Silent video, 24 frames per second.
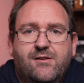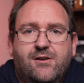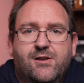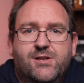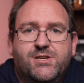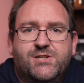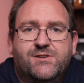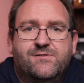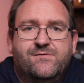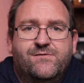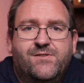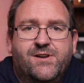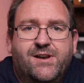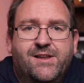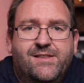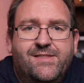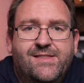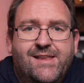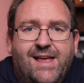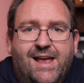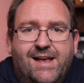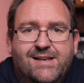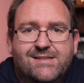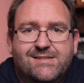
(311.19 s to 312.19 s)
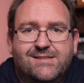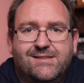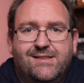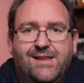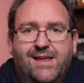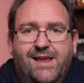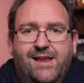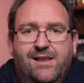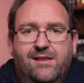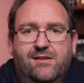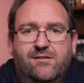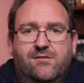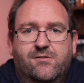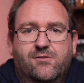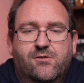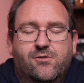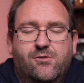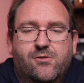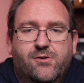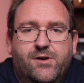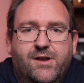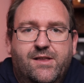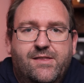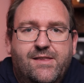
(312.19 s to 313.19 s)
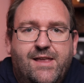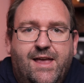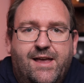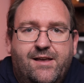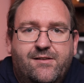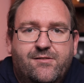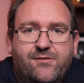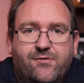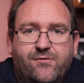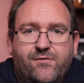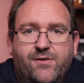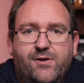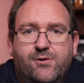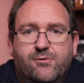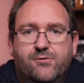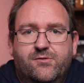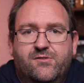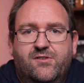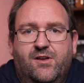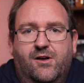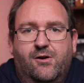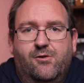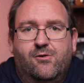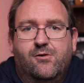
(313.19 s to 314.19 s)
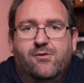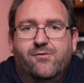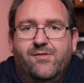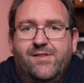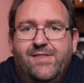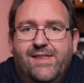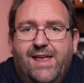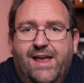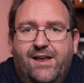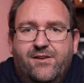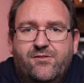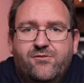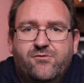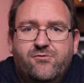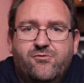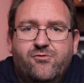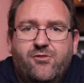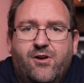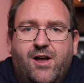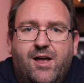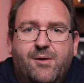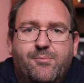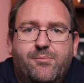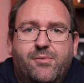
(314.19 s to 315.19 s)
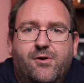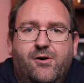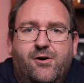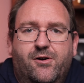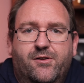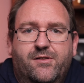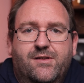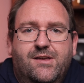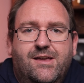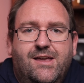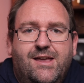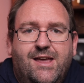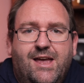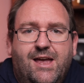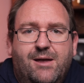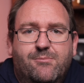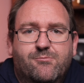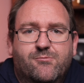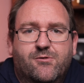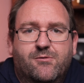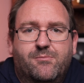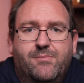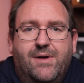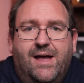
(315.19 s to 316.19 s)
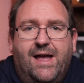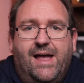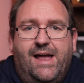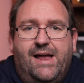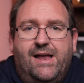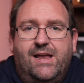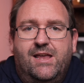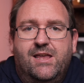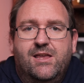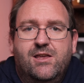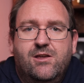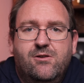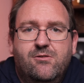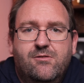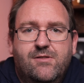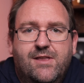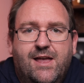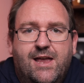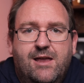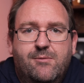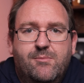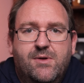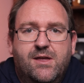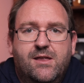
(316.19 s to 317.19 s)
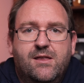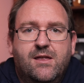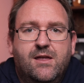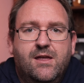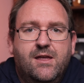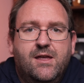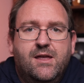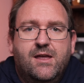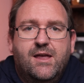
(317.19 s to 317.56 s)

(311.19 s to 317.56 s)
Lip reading: searching for the next lens or the next filter or the next tripod, camera bag, you name it.